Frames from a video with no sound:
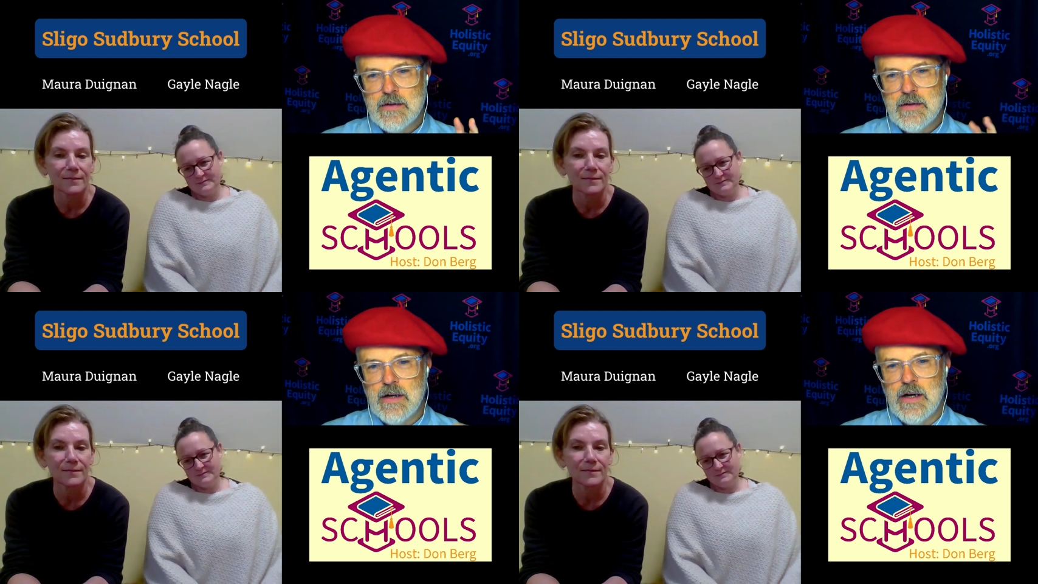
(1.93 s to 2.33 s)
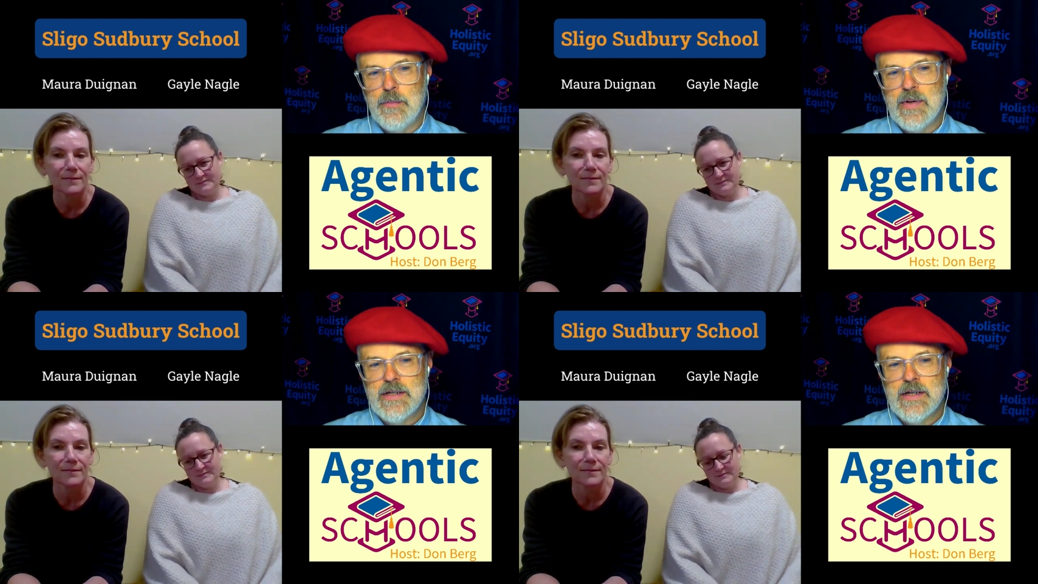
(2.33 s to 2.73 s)
Speaker 1: a
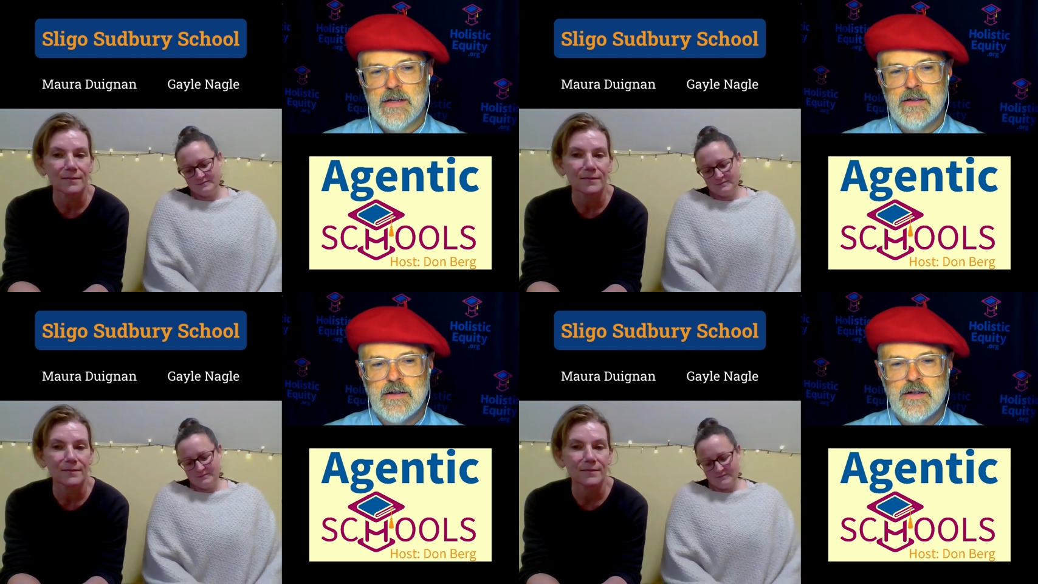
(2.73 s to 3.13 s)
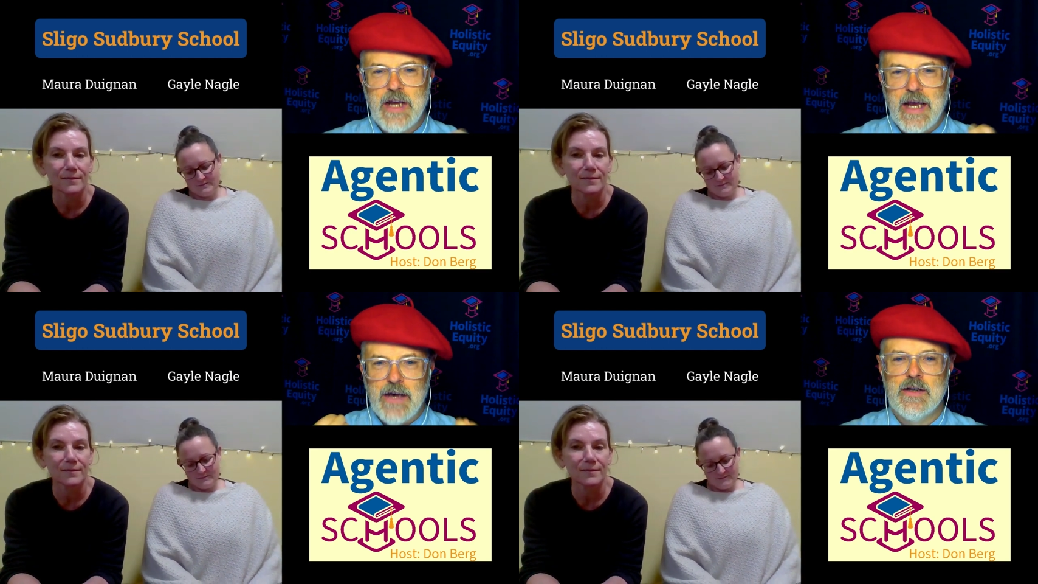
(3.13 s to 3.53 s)
particular
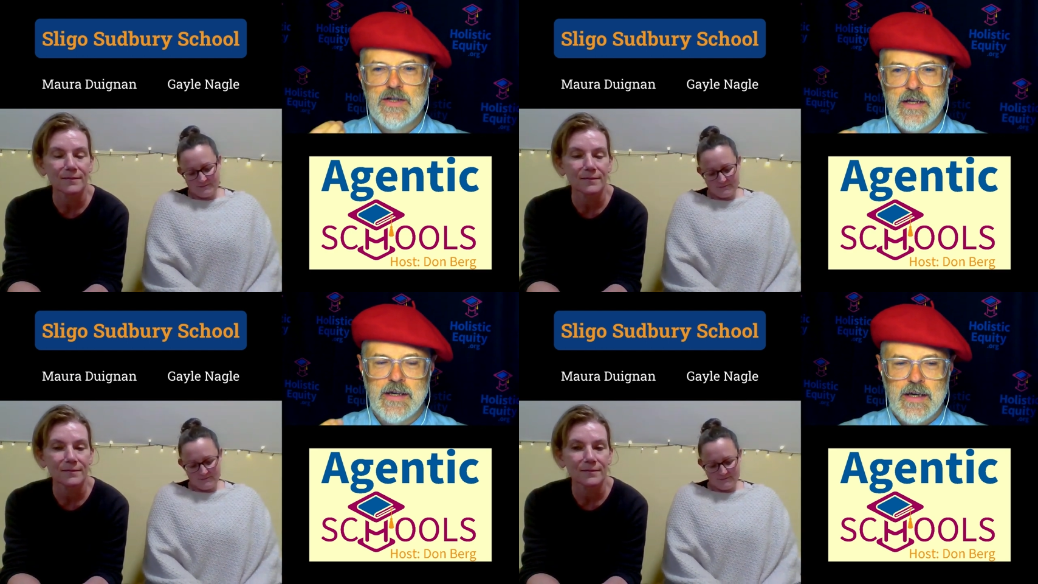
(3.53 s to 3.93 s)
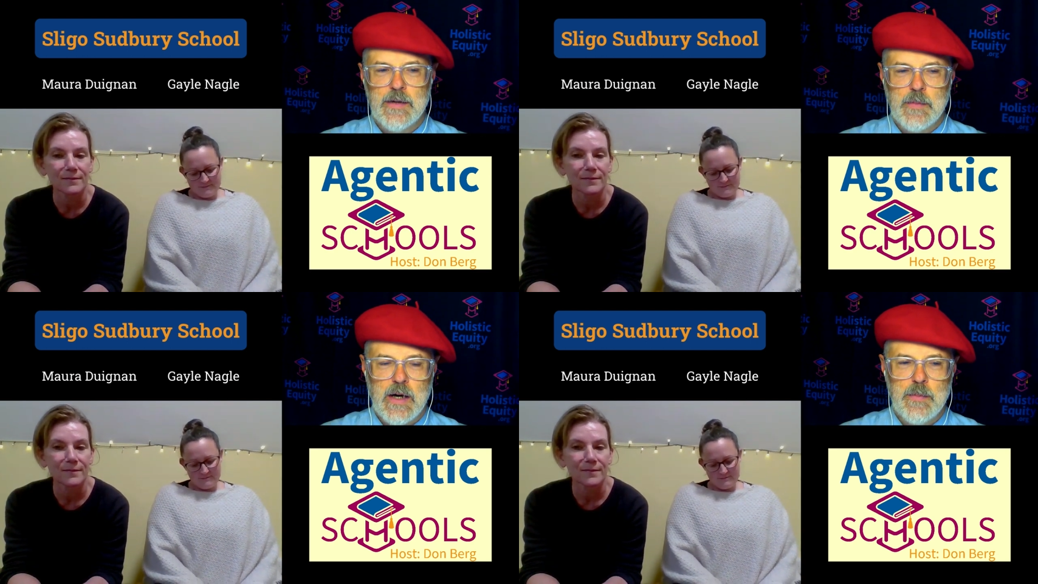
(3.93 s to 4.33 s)
challenge that
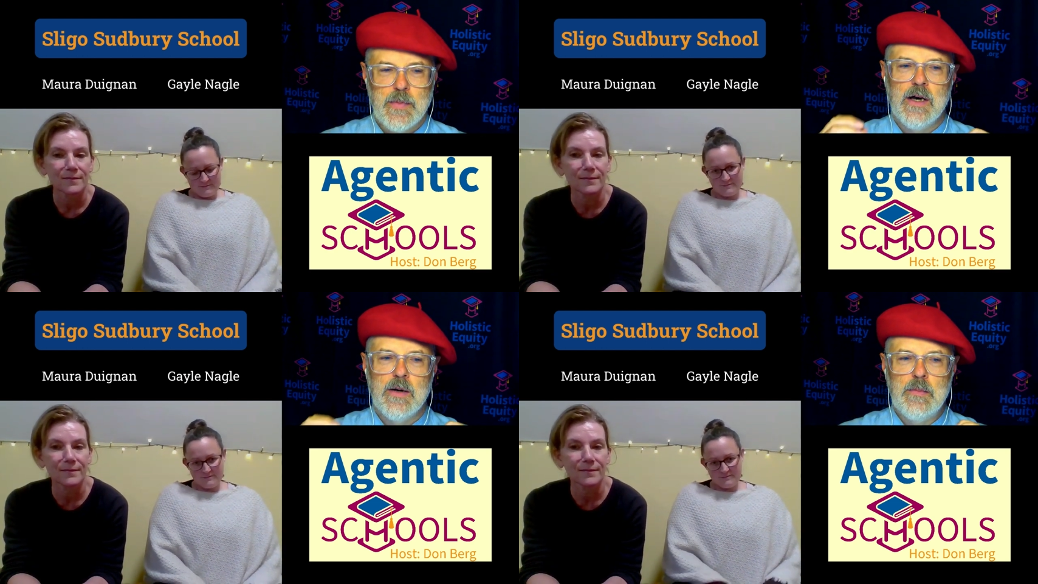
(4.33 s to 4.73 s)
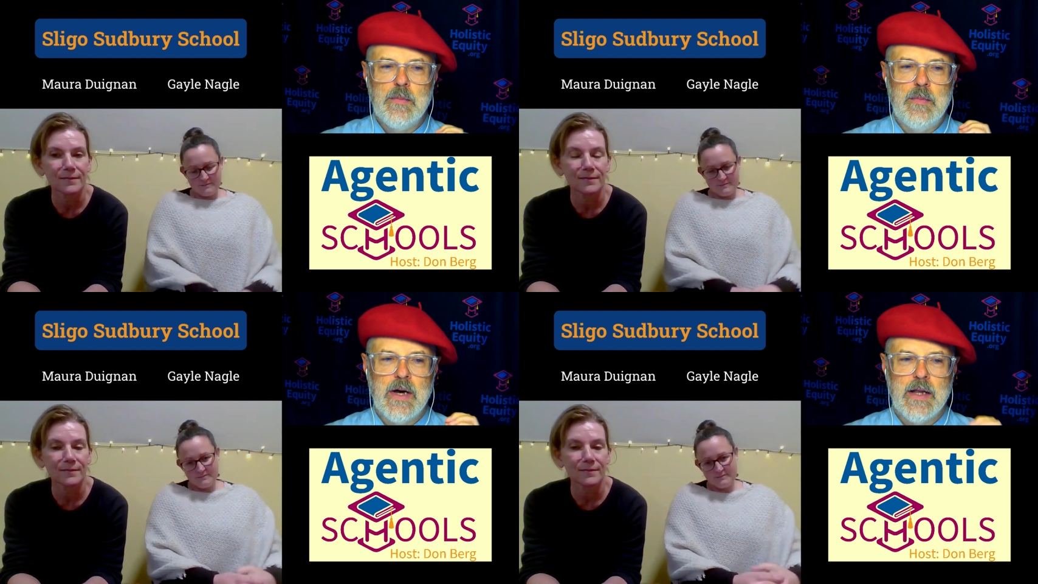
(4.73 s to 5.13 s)
came up,
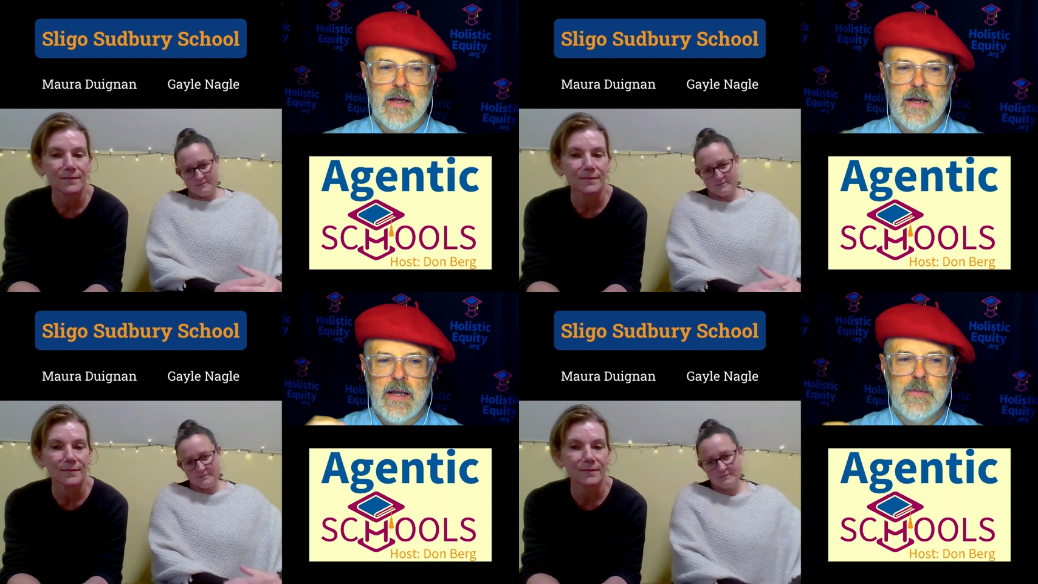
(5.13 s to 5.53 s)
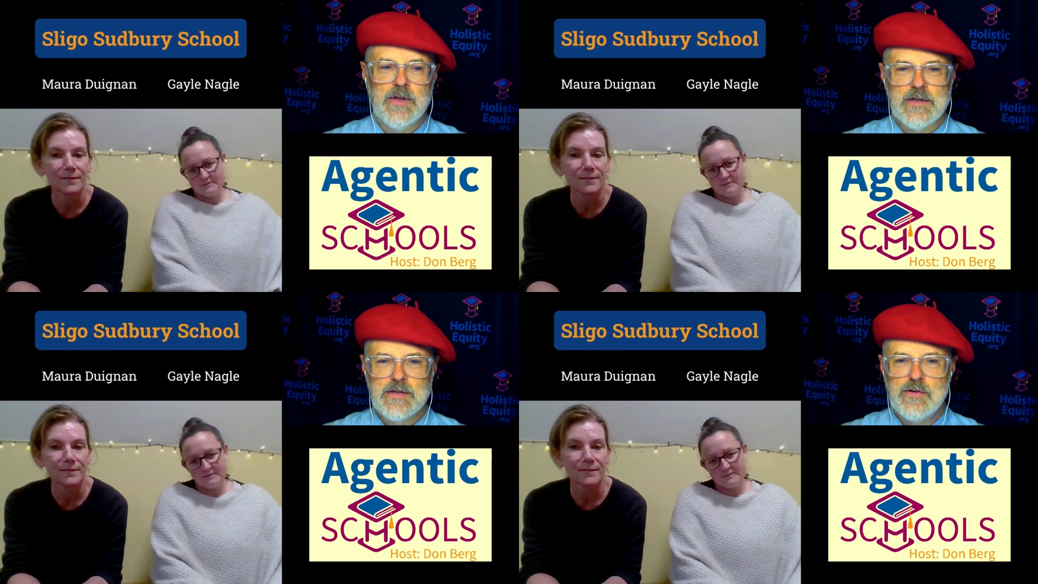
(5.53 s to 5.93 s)
but enabled
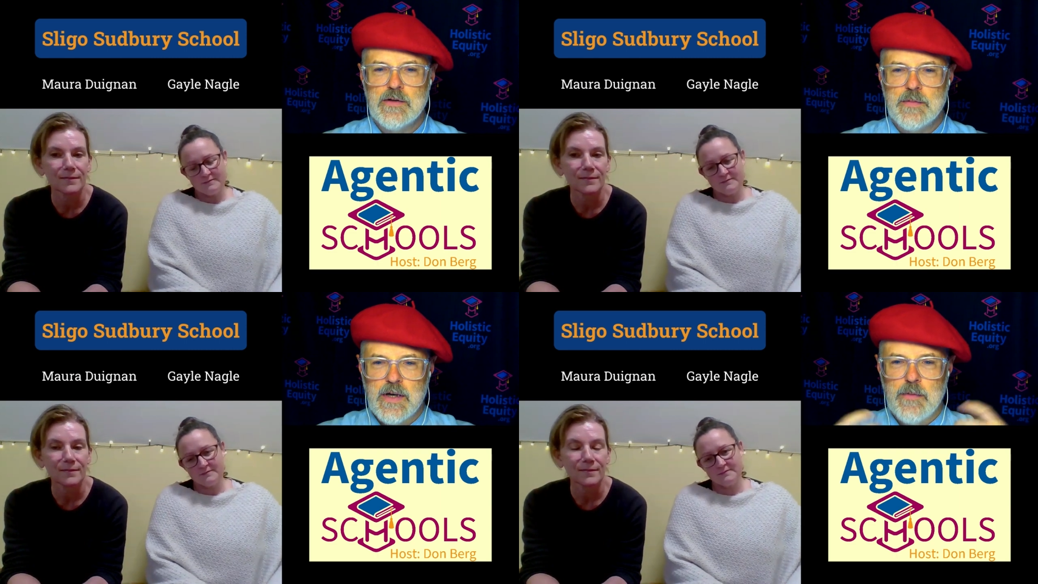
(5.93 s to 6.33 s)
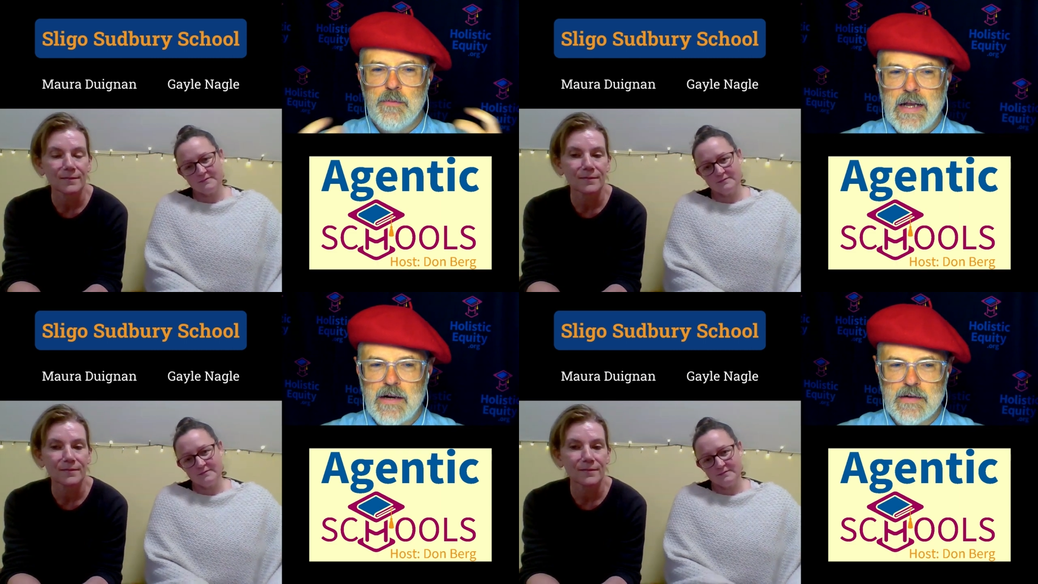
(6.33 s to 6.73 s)
the school to become
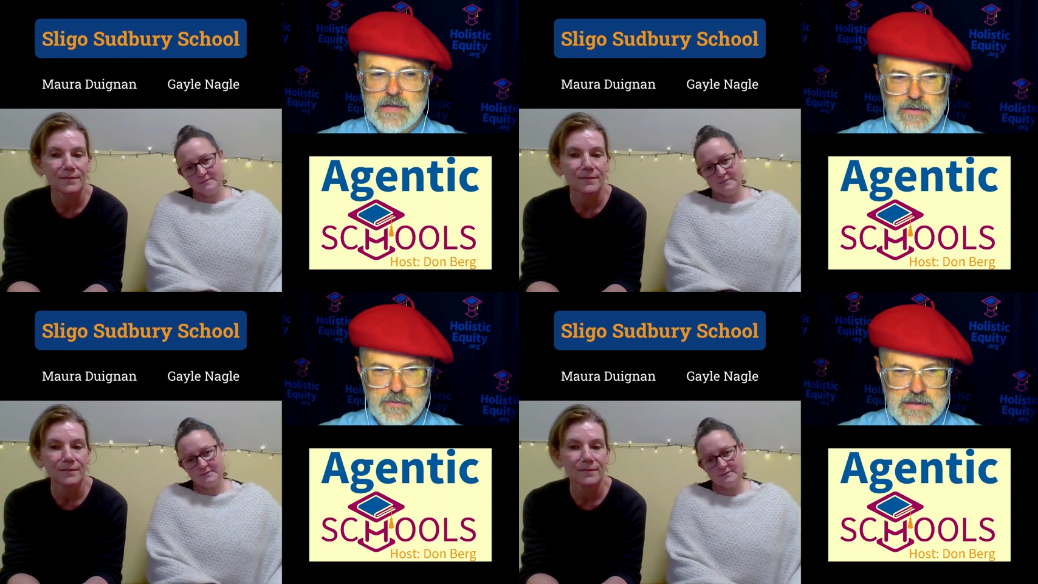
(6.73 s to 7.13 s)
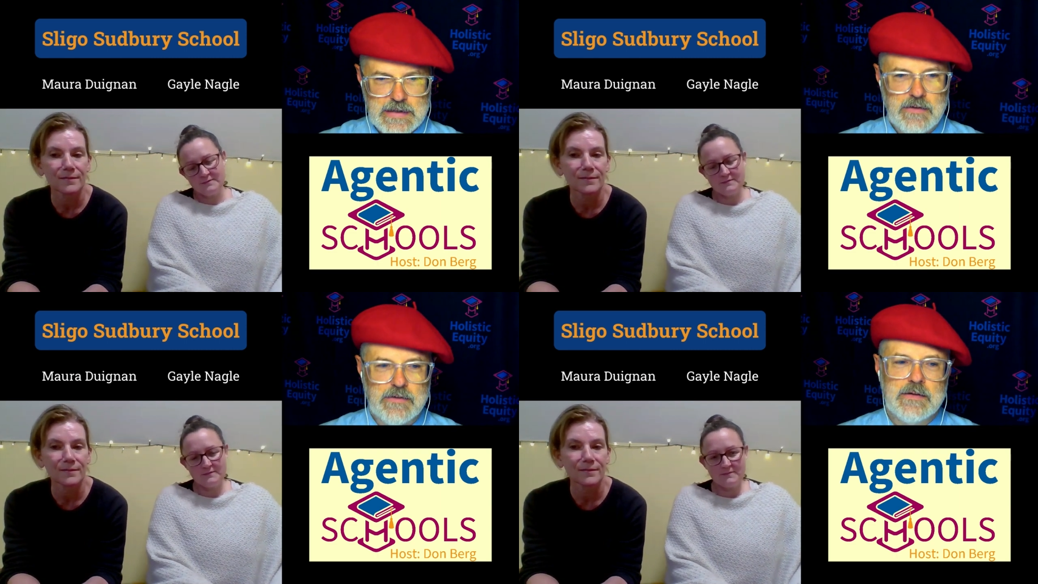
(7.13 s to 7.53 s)
better as a
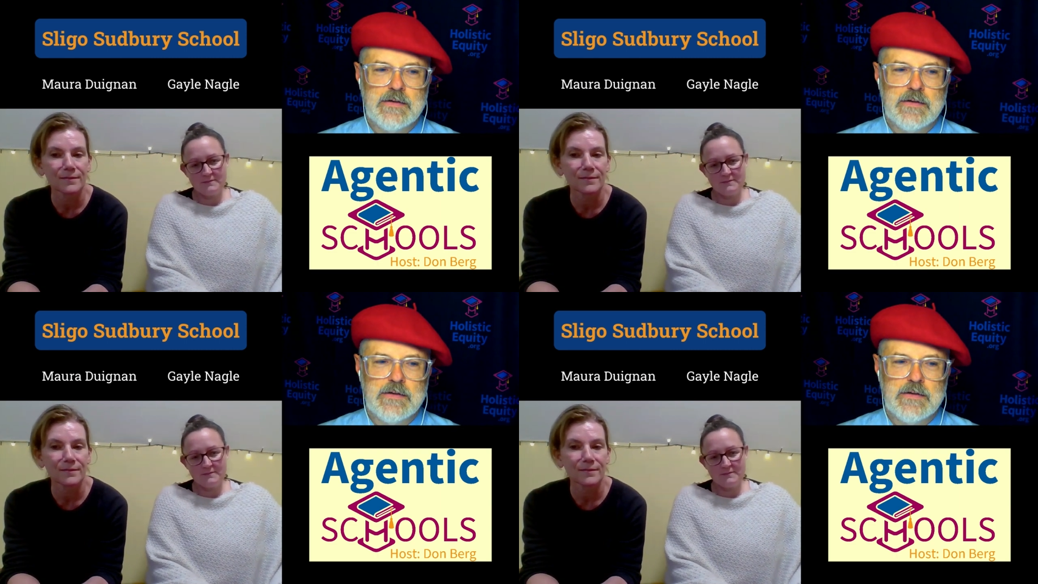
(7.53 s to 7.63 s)
result.